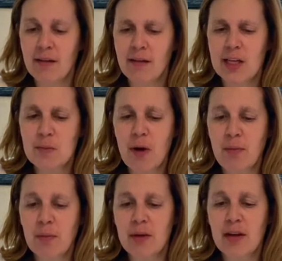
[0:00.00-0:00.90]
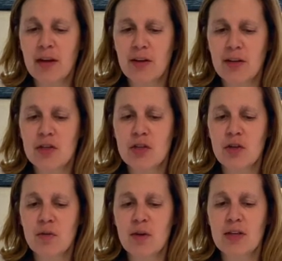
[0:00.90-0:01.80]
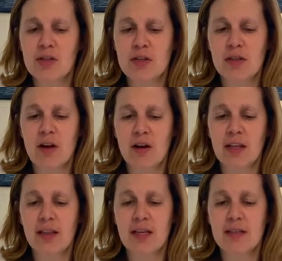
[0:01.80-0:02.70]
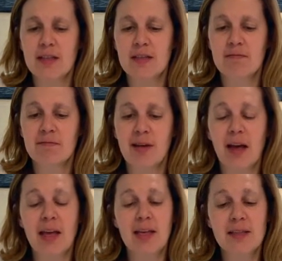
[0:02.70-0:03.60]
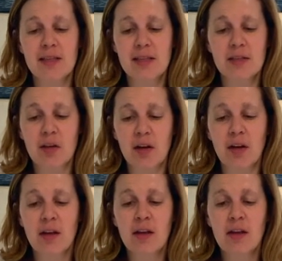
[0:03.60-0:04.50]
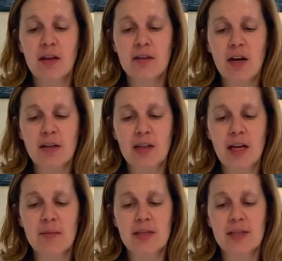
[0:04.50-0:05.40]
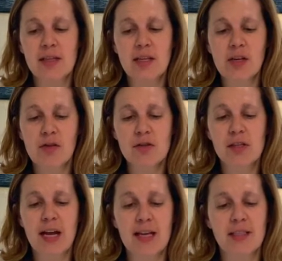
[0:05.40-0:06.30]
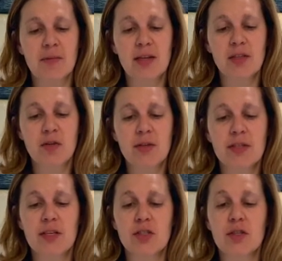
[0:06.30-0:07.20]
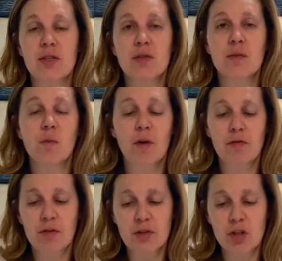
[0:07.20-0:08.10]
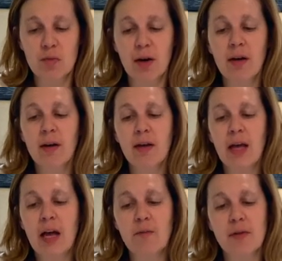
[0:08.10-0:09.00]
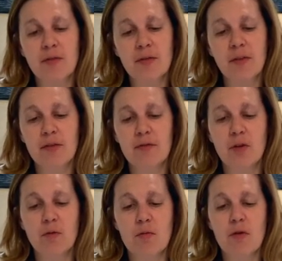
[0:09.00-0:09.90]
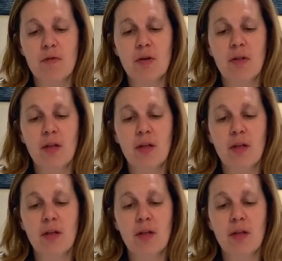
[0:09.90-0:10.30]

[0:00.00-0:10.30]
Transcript: It's probably a good 2 inches long at least. I guess this is good. Dr. Leckman says he usually has to make 2 incisions, one for the tumor and one for the lymph node removal.